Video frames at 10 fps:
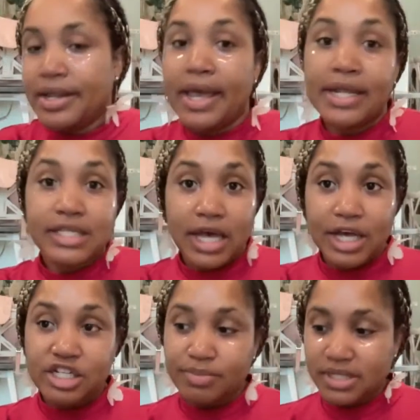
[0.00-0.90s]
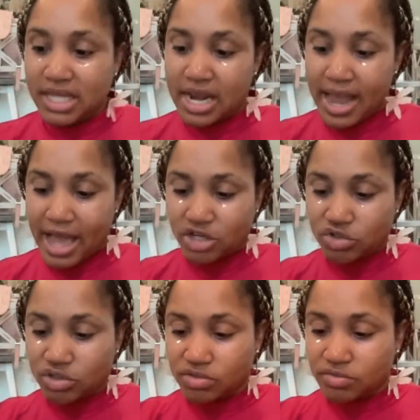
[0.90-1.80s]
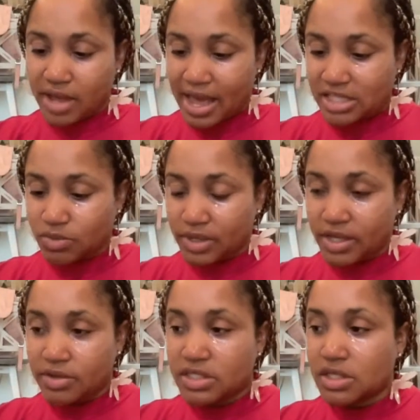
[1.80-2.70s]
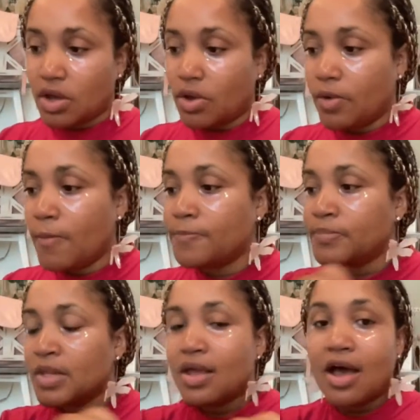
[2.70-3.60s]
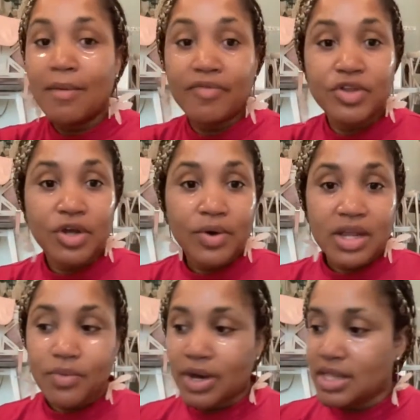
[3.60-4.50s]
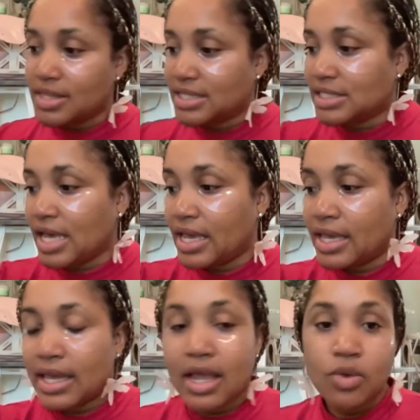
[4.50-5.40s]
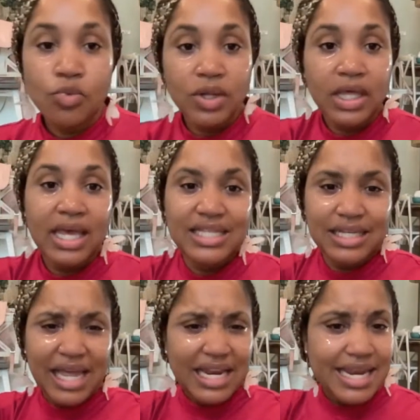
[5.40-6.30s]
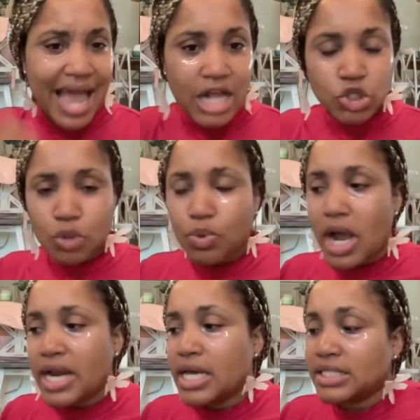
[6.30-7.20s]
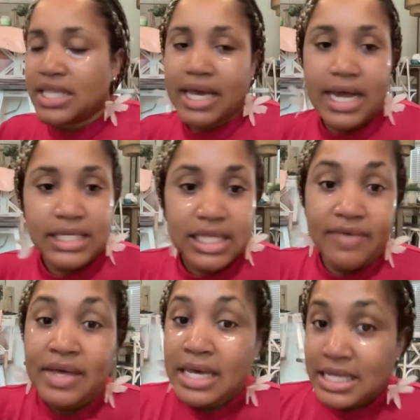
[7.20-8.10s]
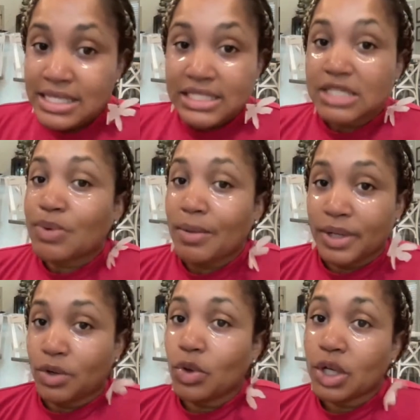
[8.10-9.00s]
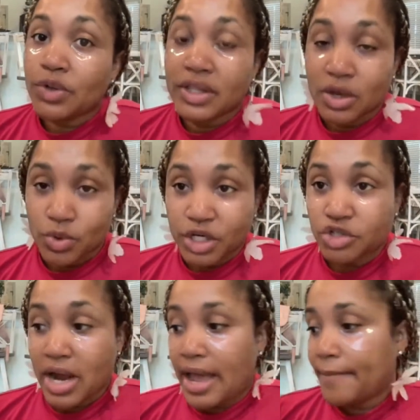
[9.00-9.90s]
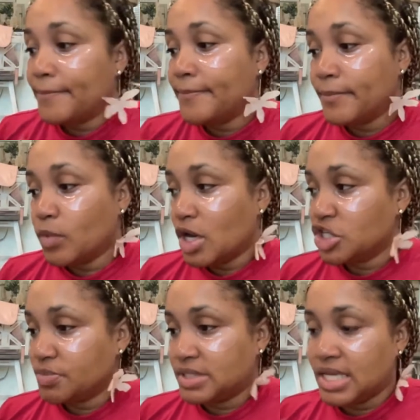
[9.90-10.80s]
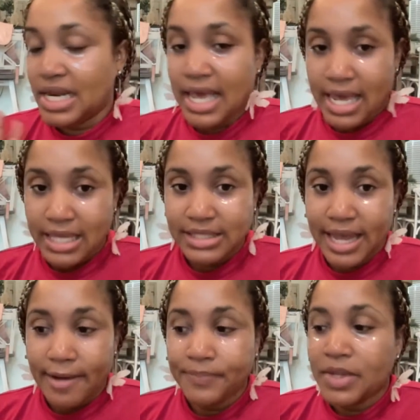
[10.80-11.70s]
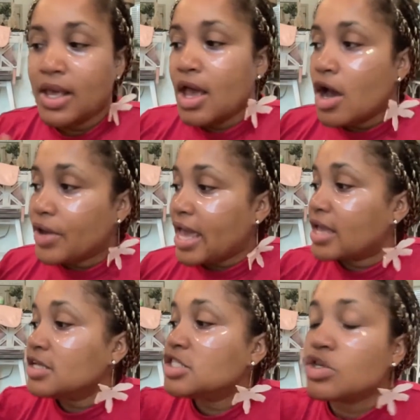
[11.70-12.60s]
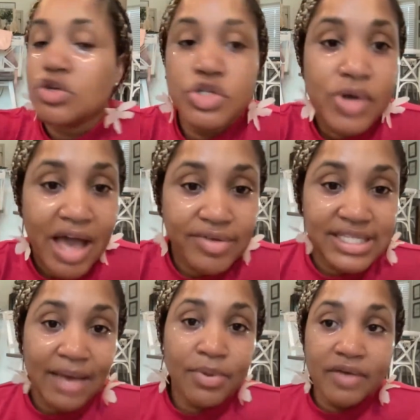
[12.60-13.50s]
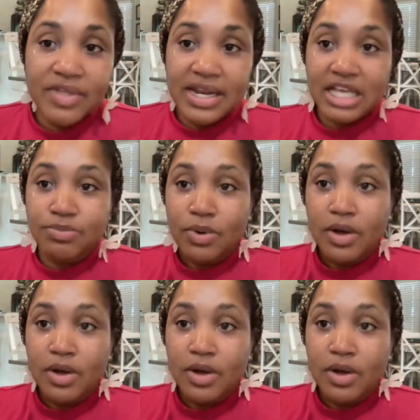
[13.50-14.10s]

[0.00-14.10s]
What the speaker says: it, and it's 100% natural as well. So if you know anyone that's like really into like natural products and that kind of stuff, this is probably an oil that they want to try. 100%, hands down. Okay, so you do have a sample of the next